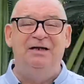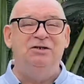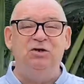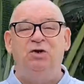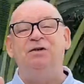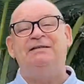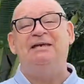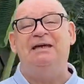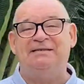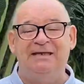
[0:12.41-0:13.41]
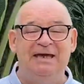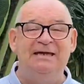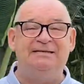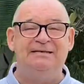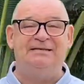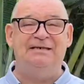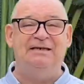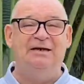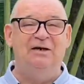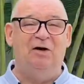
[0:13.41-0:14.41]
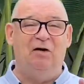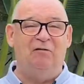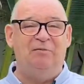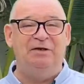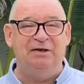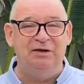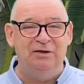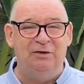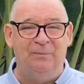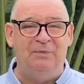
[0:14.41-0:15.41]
you could say it's the A to Z of being you.